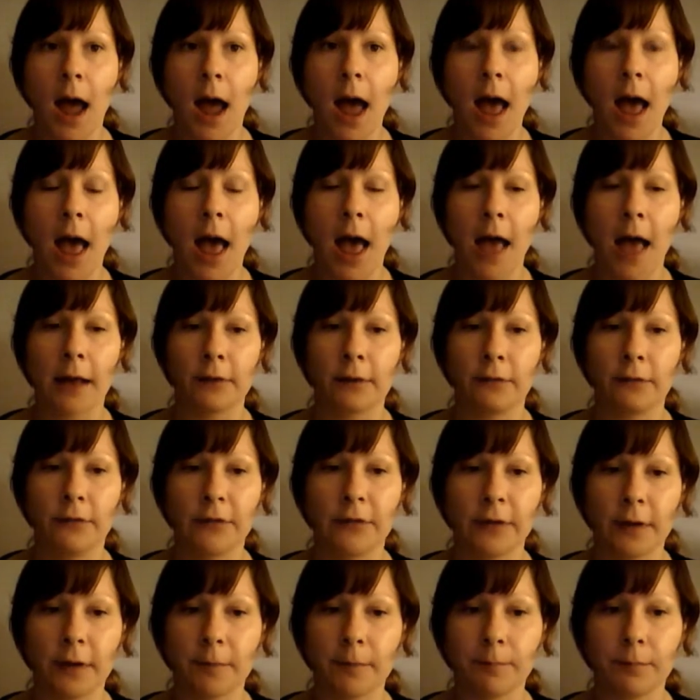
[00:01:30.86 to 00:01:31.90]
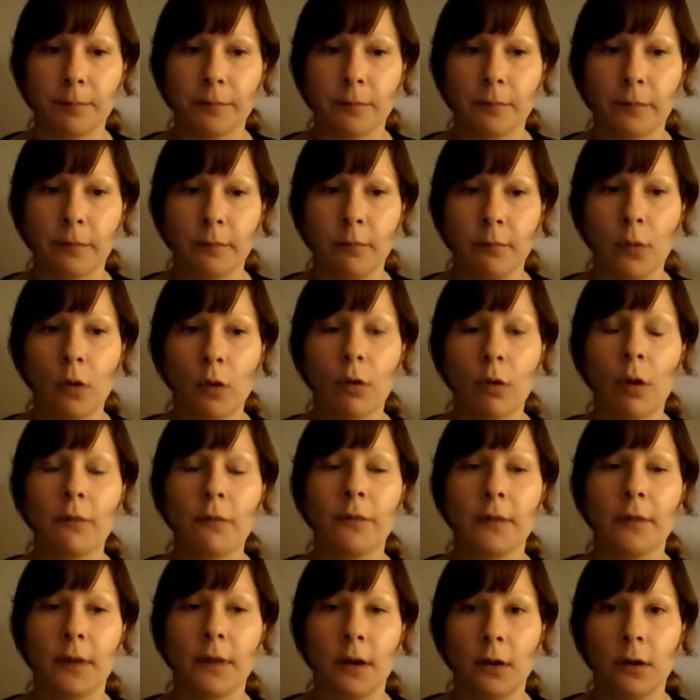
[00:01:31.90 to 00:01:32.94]
And more
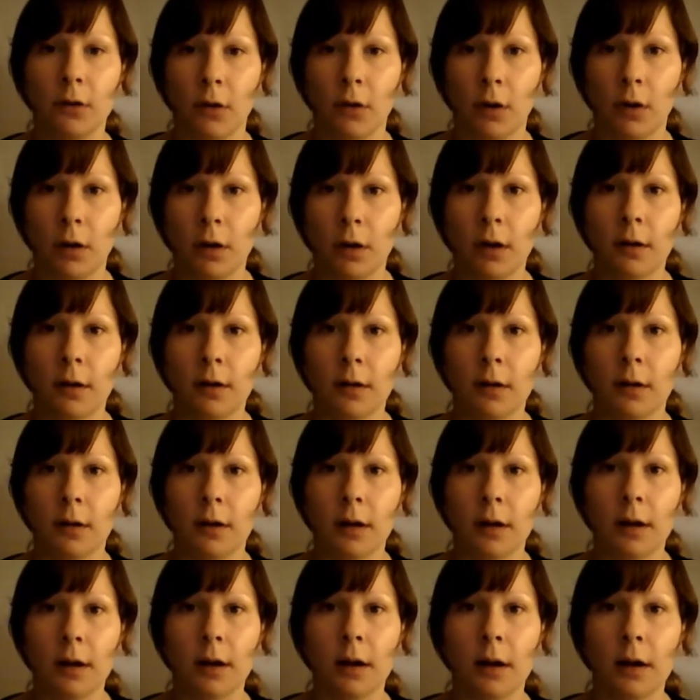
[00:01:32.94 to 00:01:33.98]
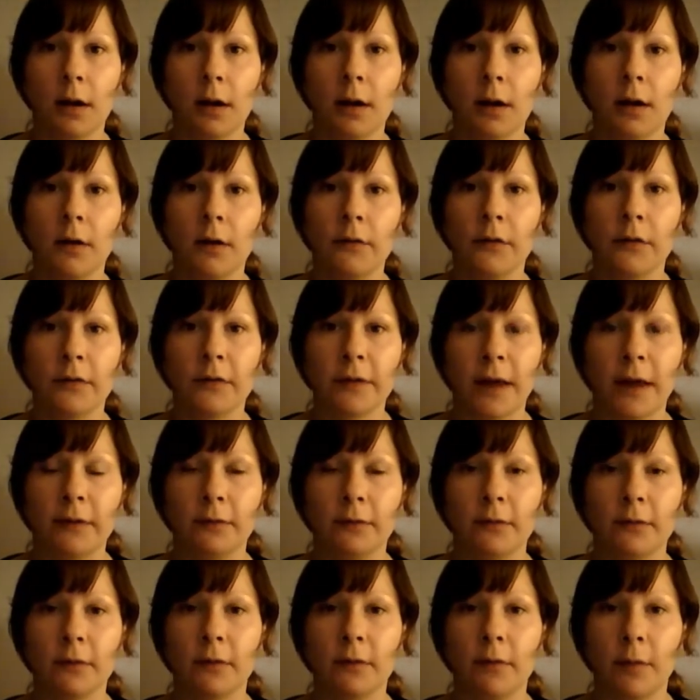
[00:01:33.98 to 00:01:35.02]
often than not, the
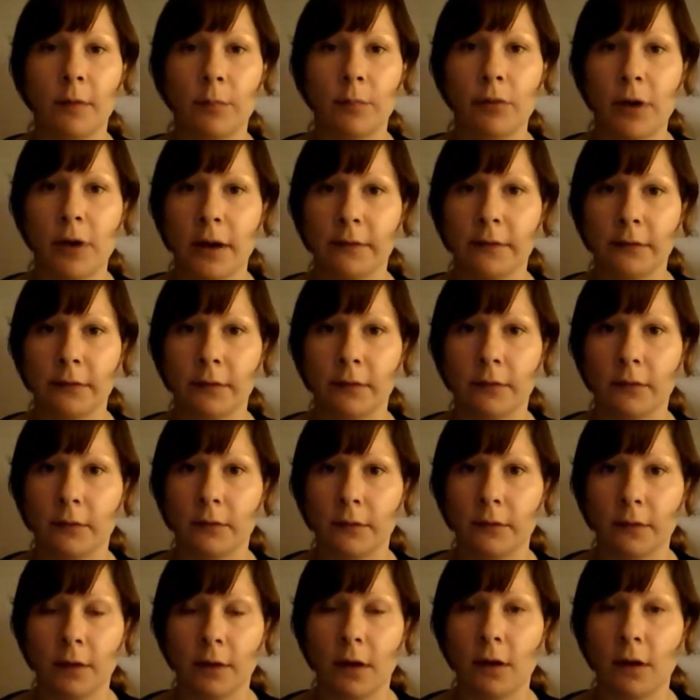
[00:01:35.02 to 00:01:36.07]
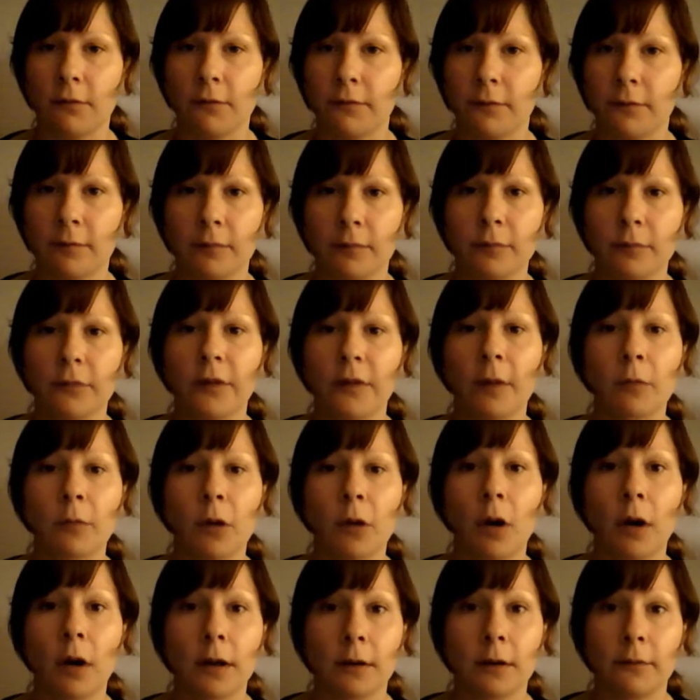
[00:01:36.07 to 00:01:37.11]
sense of the presence of some
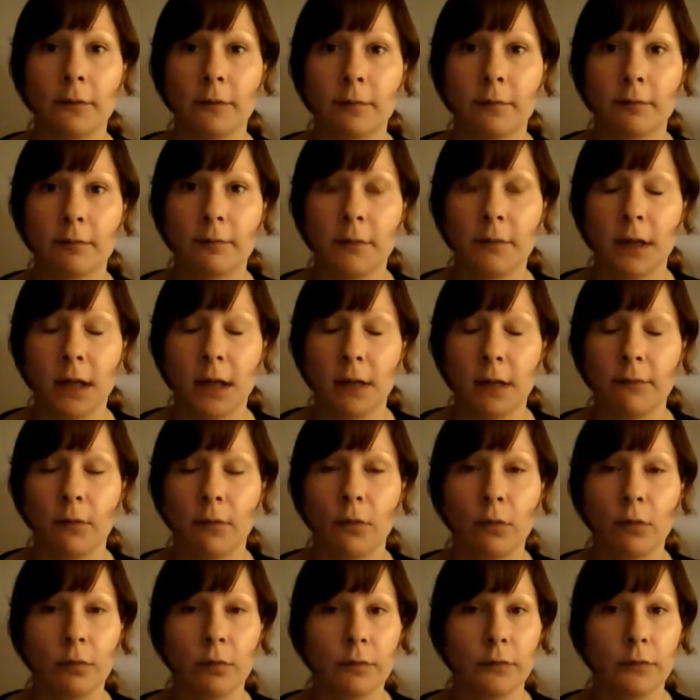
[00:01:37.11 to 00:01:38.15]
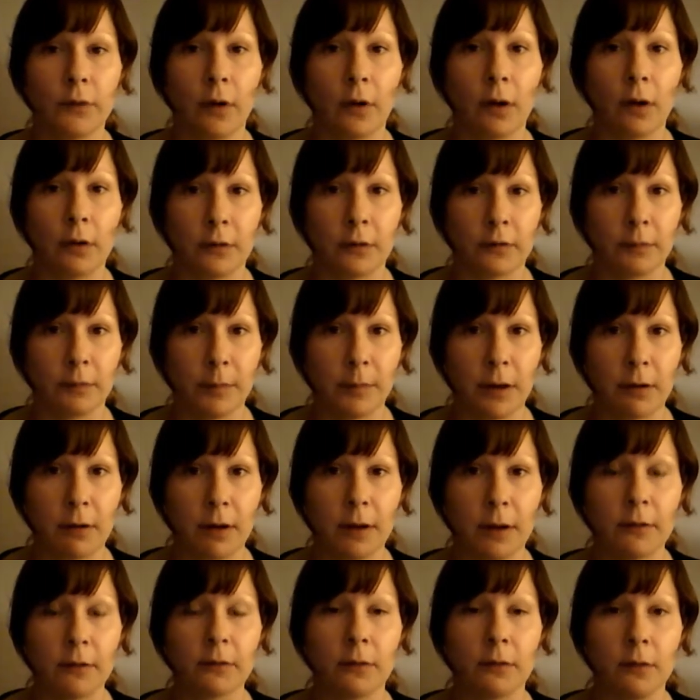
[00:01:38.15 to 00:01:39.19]
kind of evil, dark
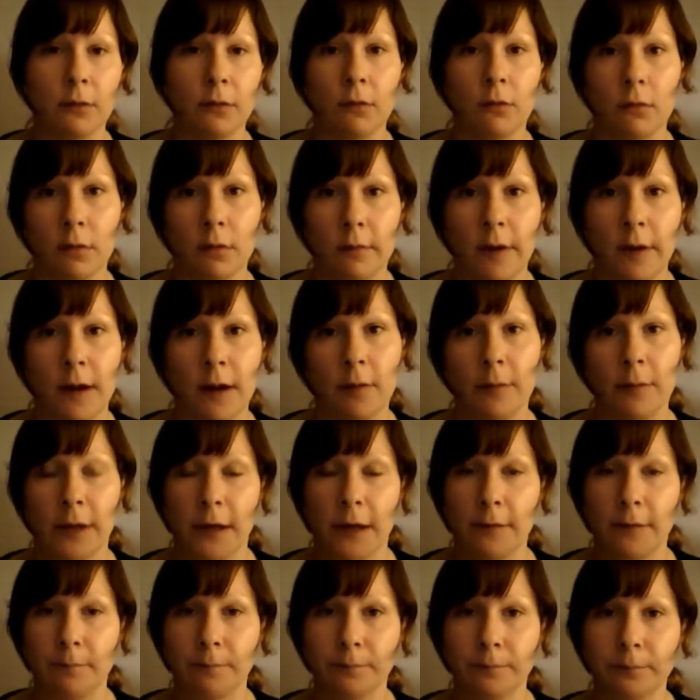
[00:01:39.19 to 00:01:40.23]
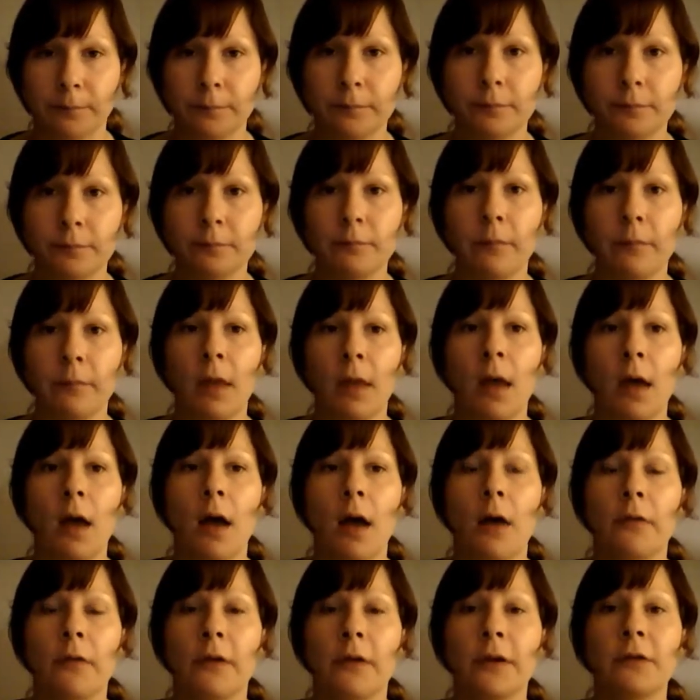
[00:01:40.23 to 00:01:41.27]
spirit all around me.
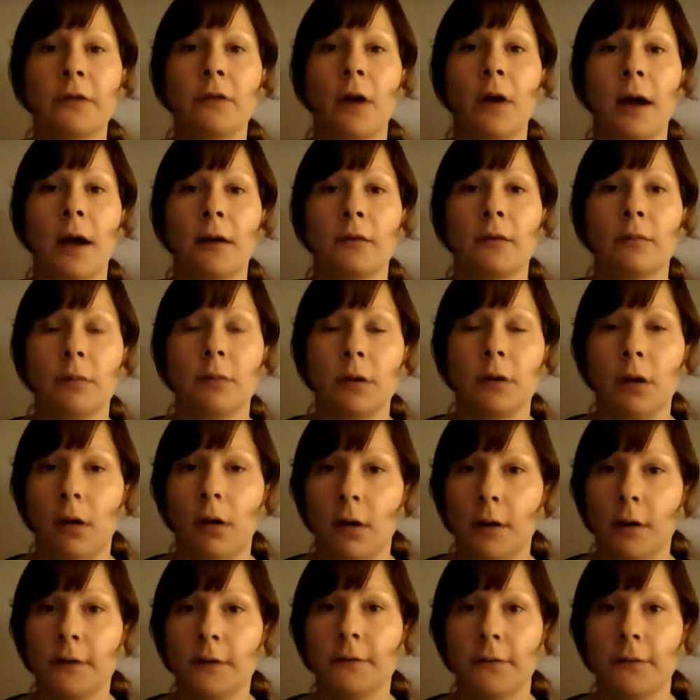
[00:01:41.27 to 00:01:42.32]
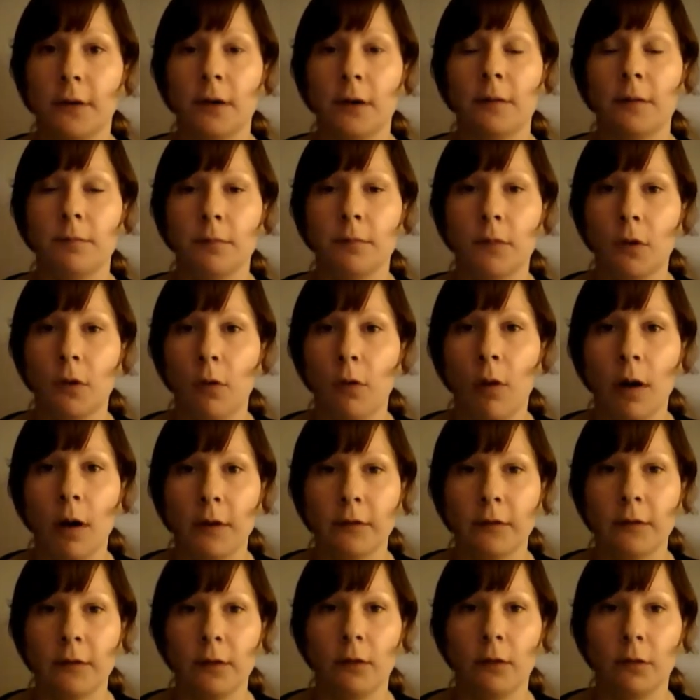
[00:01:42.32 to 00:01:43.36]
The attacks would last for
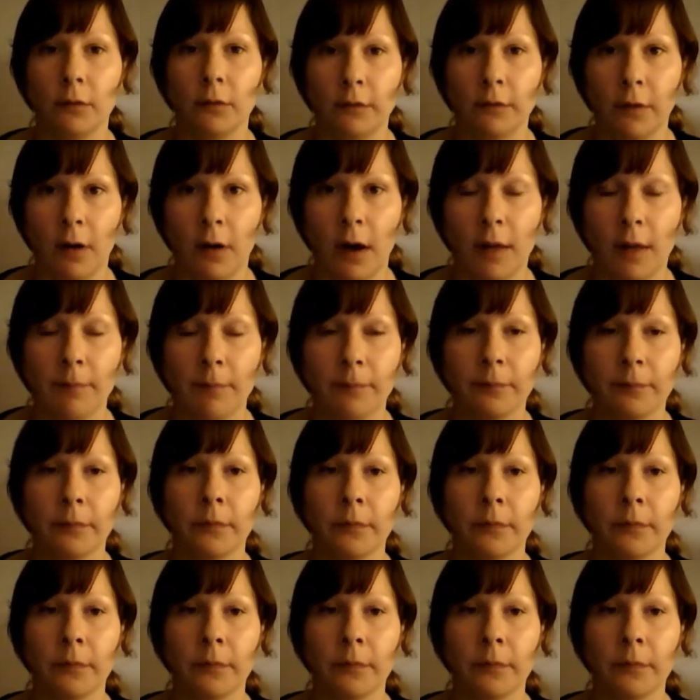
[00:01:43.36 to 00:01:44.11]
quite a long time,